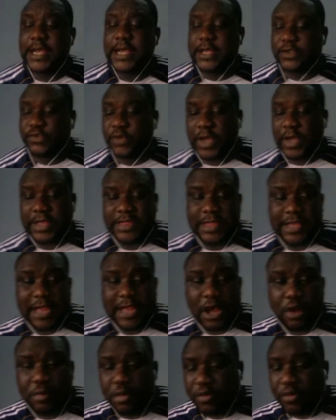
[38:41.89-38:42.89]
So I think that
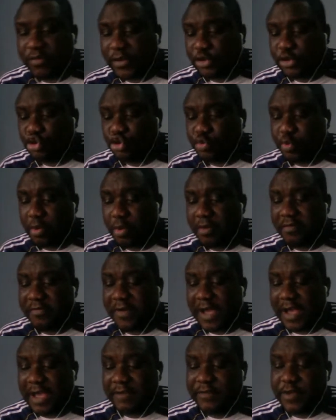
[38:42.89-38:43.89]
will be over
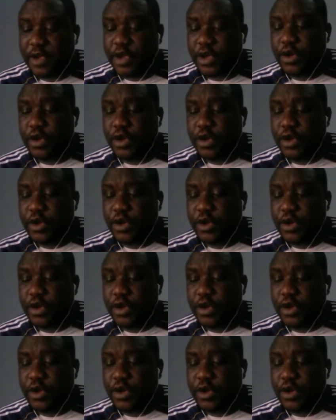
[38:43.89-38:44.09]
2.5.